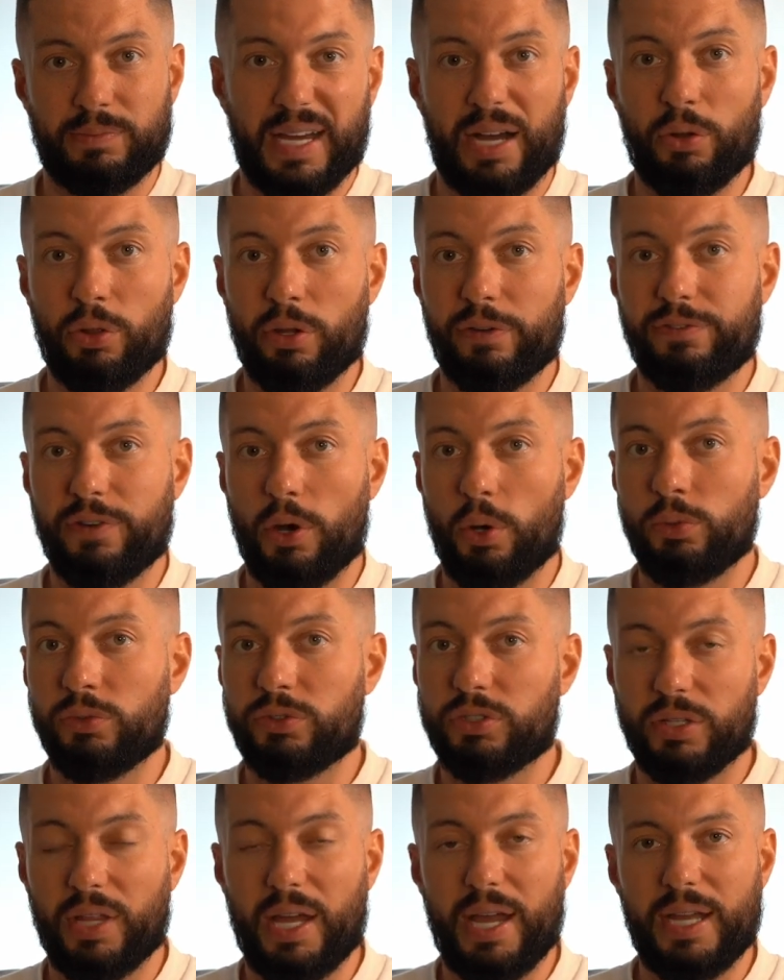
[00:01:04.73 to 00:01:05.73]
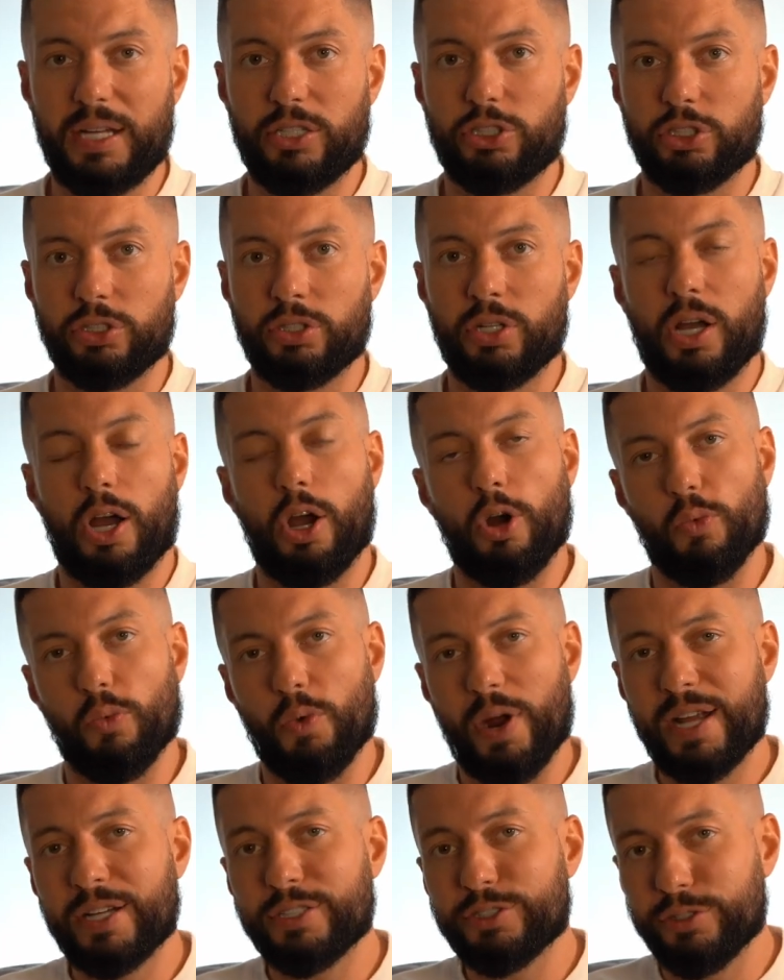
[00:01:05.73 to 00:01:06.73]
Get on the phone to the agent,
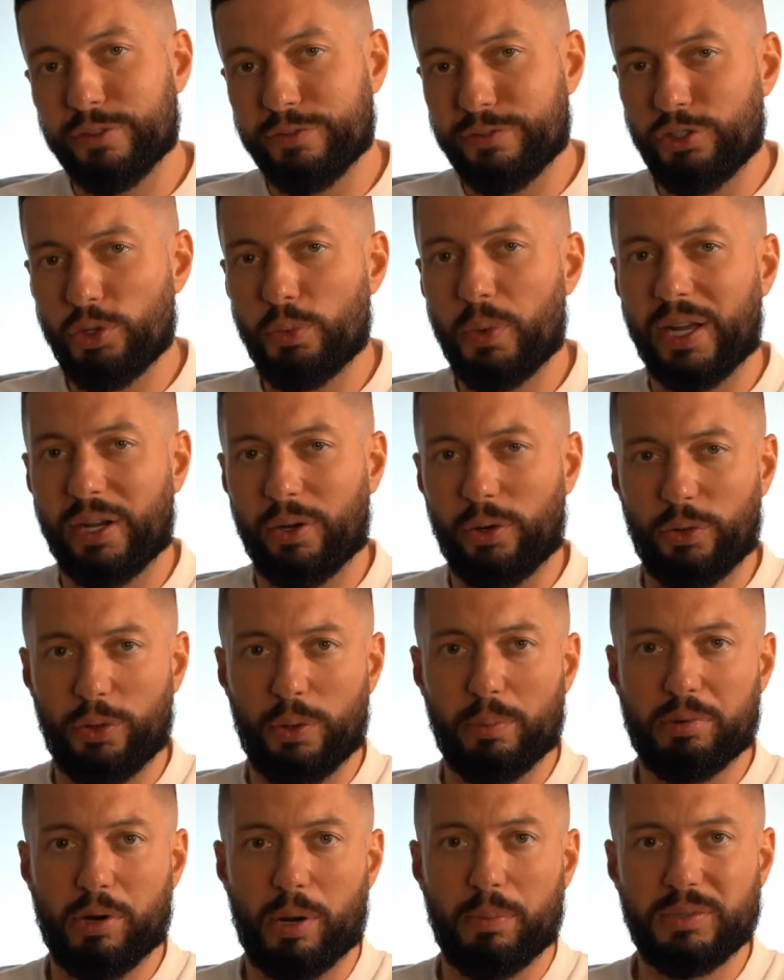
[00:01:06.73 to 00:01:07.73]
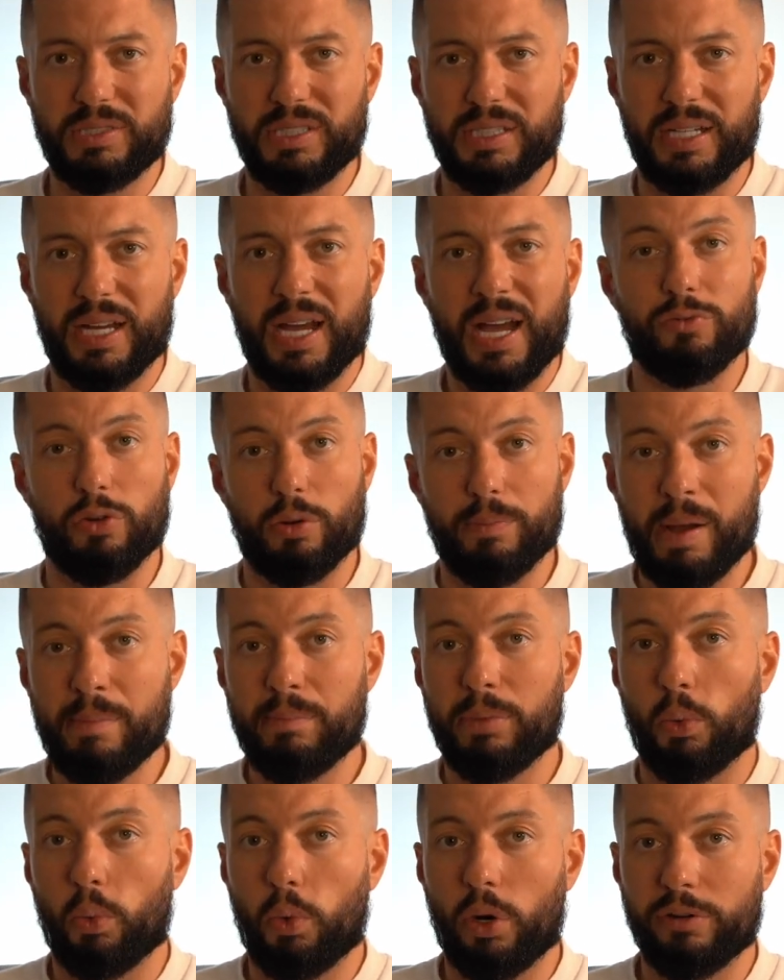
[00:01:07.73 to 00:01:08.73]
arrange the viewing on the property, and
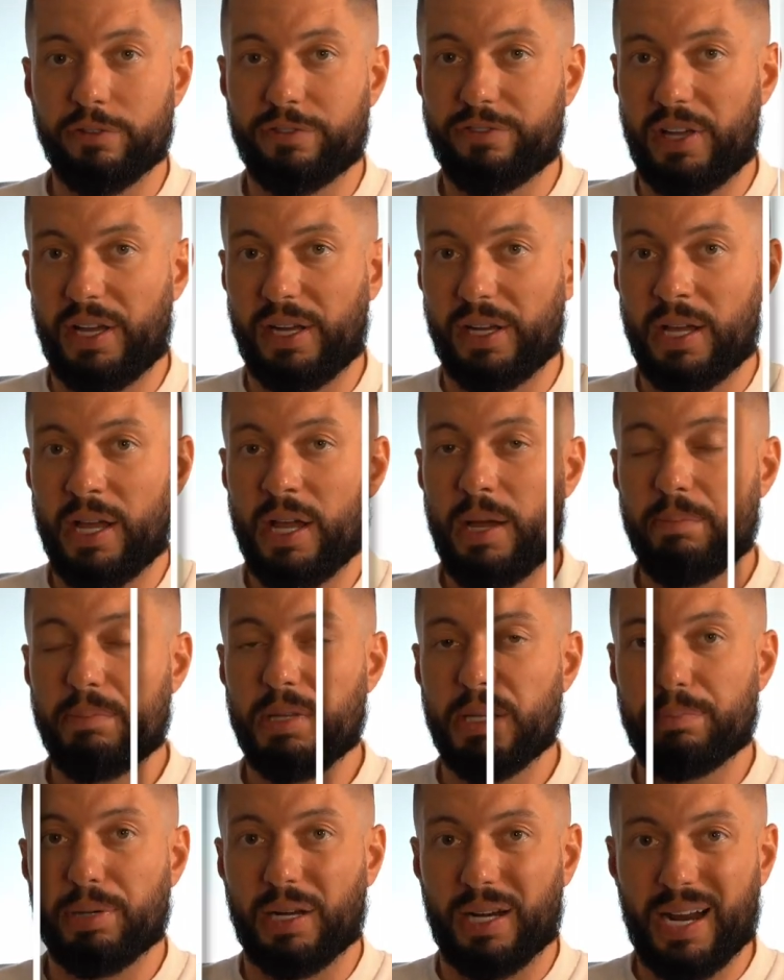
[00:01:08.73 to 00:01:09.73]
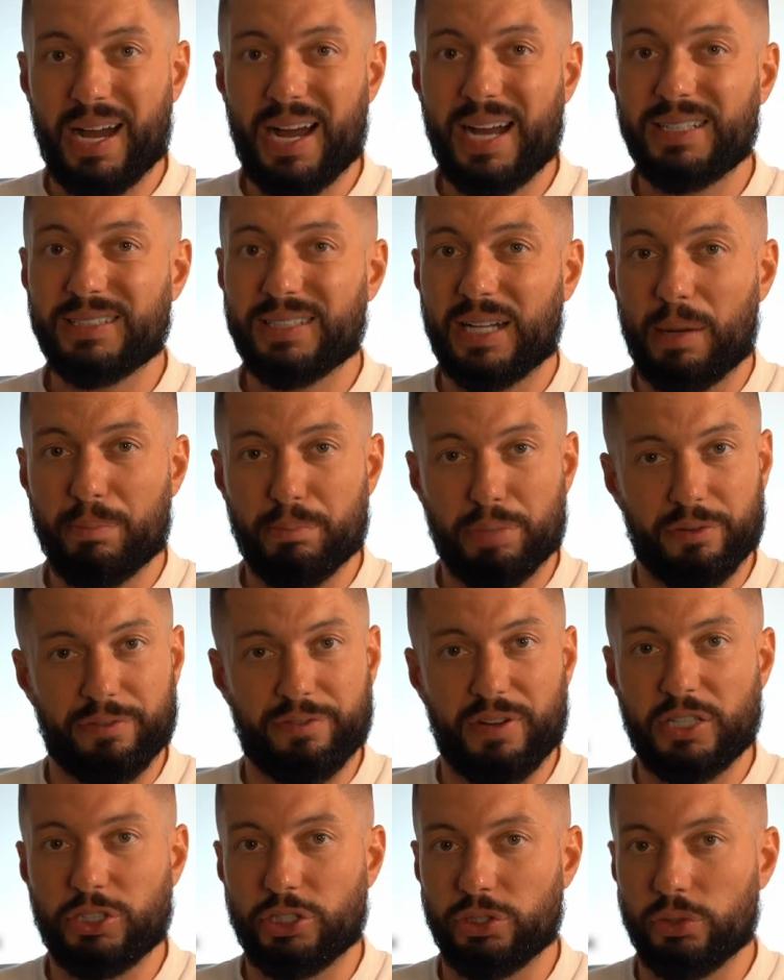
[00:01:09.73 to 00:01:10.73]
remember one thing, be polite and
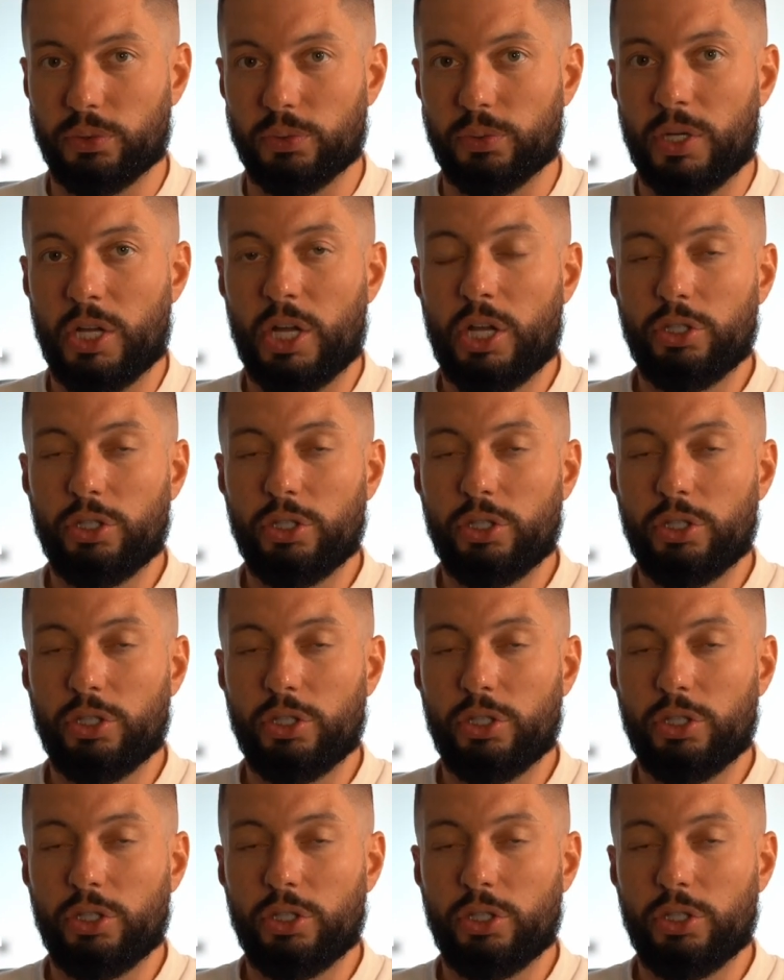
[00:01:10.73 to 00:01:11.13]
professional.